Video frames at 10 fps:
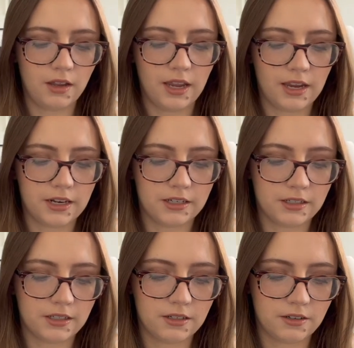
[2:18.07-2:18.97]
and
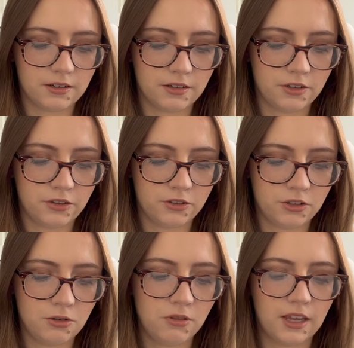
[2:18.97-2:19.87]

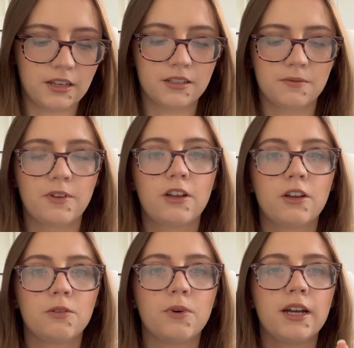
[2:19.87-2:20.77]
two things.
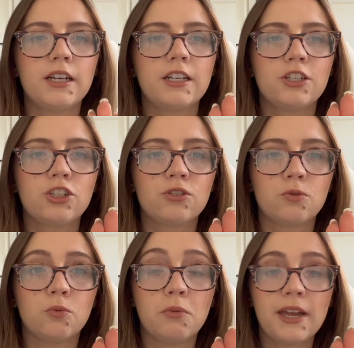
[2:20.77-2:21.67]
One, it is just
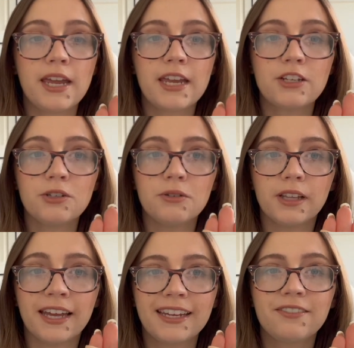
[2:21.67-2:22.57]
way too
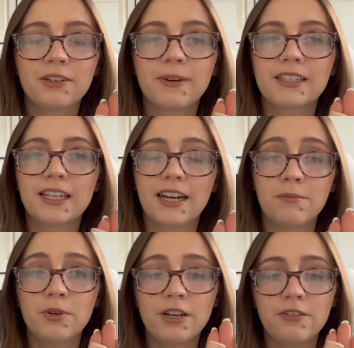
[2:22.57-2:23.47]
light for my skin.
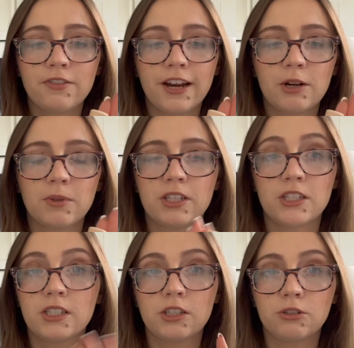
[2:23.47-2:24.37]
I'm pretty fair, but
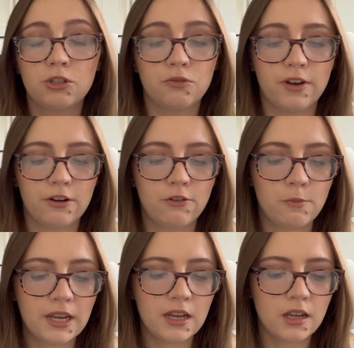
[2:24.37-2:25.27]
this is a little too fair for
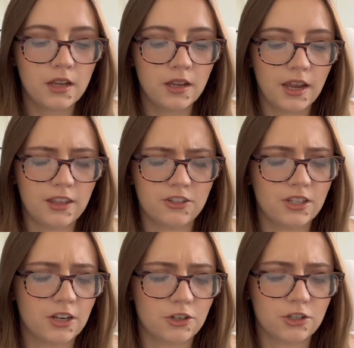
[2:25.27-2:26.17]
me. And just
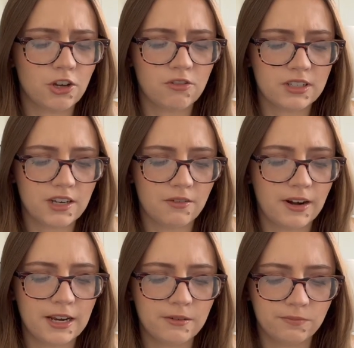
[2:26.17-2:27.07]
the undertone is not
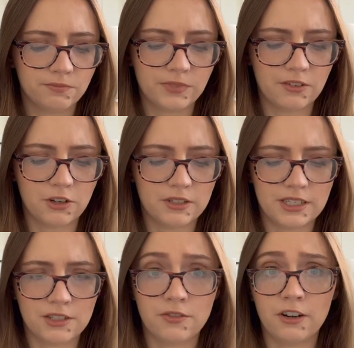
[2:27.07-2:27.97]
right, even though it
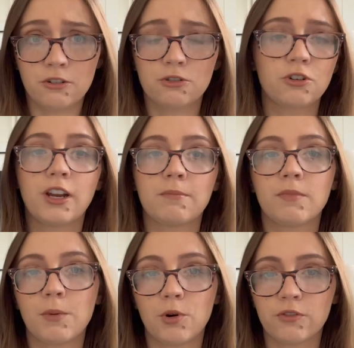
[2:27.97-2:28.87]
says fair neutral and
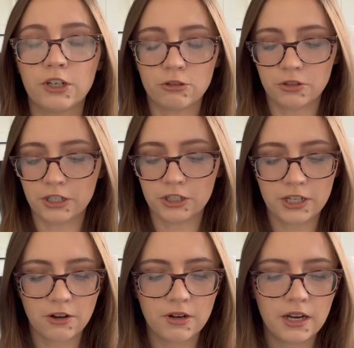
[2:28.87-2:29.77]
I'm more of a neutral
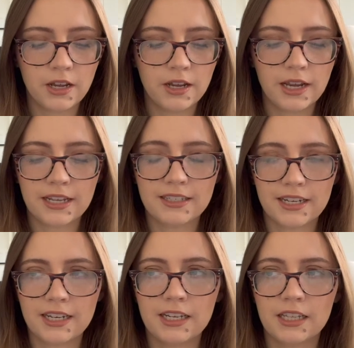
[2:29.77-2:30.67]
undertone. And
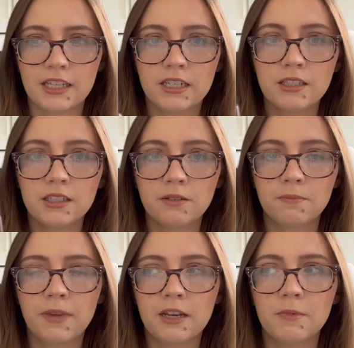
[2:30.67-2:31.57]
second, this
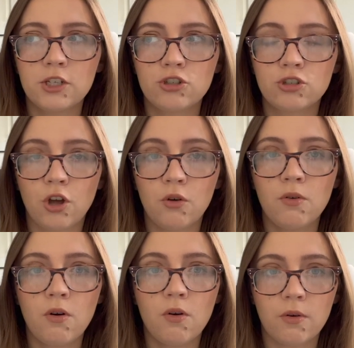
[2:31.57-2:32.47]
made me
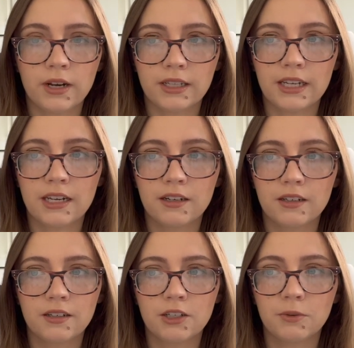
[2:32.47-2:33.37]
so oily
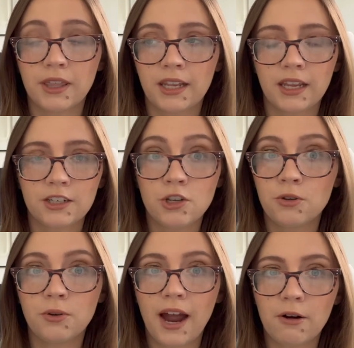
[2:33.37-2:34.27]
within like
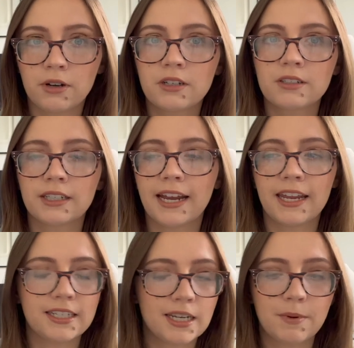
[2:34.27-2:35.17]
two hours. Like I
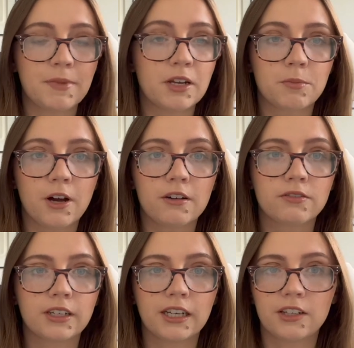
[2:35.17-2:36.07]
had to take my makeup
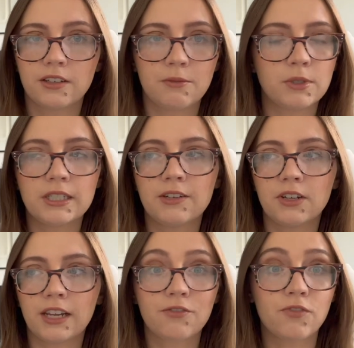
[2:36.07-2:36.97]
off. Like I, it wasn't
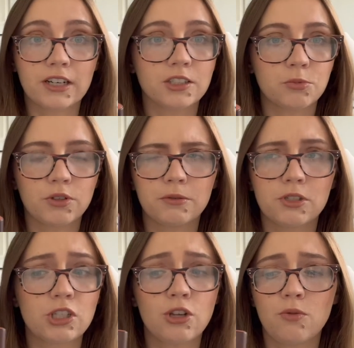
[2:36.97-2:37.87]
even like fixable. It
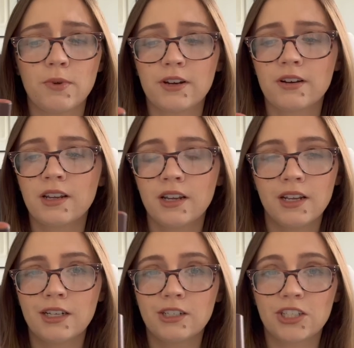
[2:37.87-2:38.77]
was so weird.
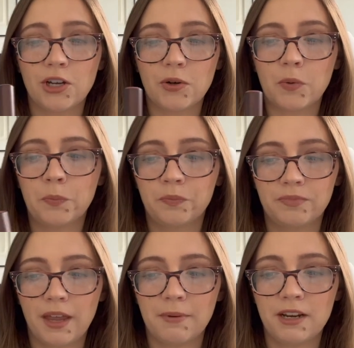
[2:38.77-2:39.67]
So
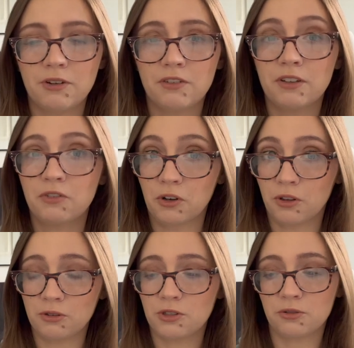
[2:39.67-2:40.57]
I'm getting rid of it for
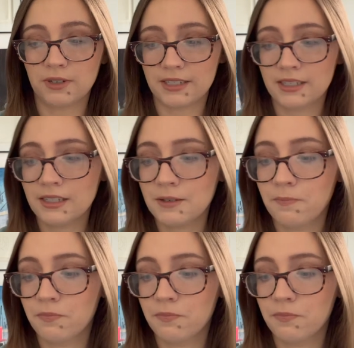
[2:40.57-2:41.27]
those two reasons.